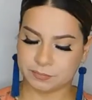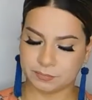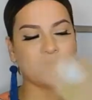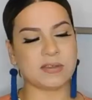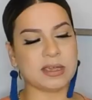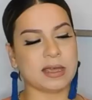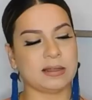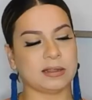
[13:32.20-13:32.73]

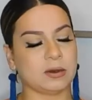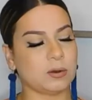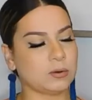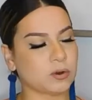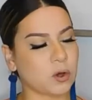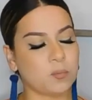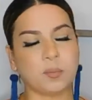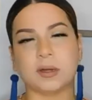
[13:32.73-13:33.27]
Having a little
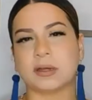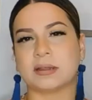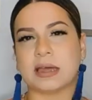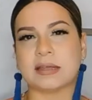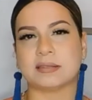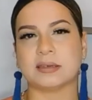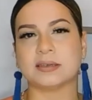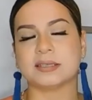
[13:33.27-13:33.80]
notebook
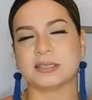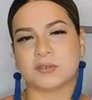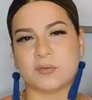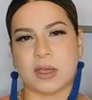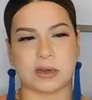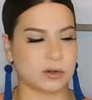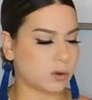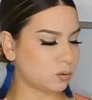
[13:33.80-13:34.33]
like this to
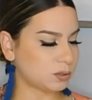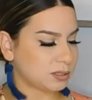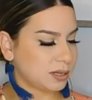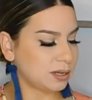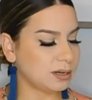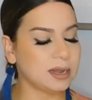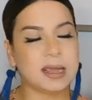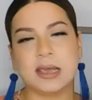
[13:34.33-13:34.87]
write notes
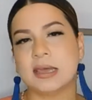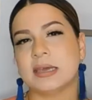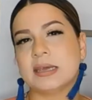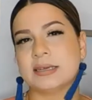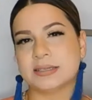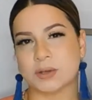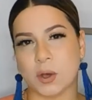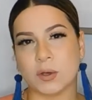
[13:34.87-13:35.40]
in
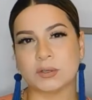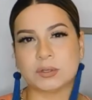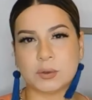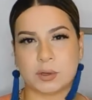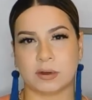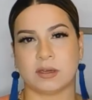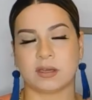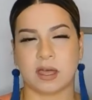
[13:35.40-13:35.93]
is also
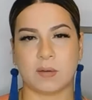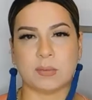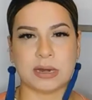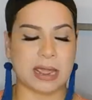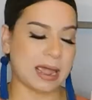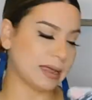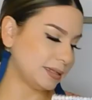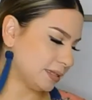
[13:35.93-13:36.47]
going to come in
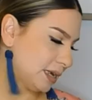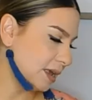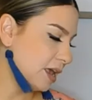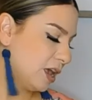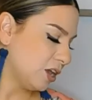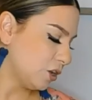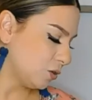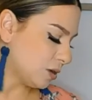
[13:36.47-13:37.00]
handy.
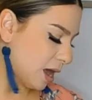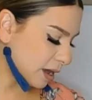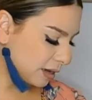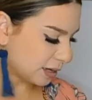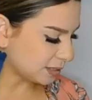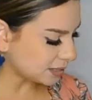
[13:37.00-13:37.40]
You're not going to